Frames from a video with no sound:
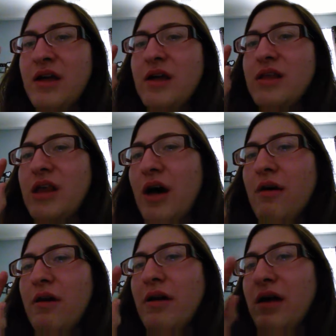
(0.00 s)
so,
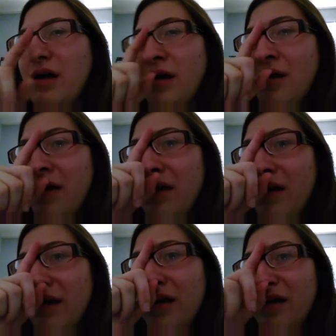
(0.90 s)

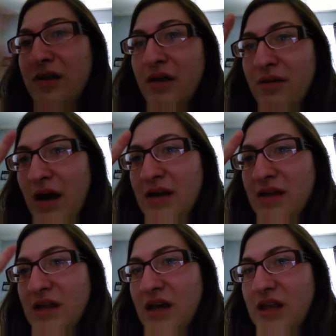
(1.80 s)
see you guys
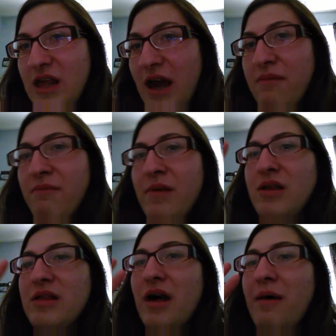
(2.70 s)
in that time.
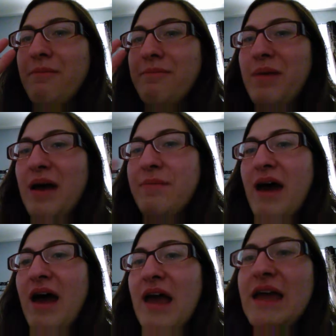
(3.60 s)
So, bye
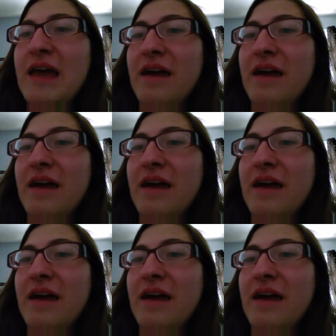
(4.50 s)
bye.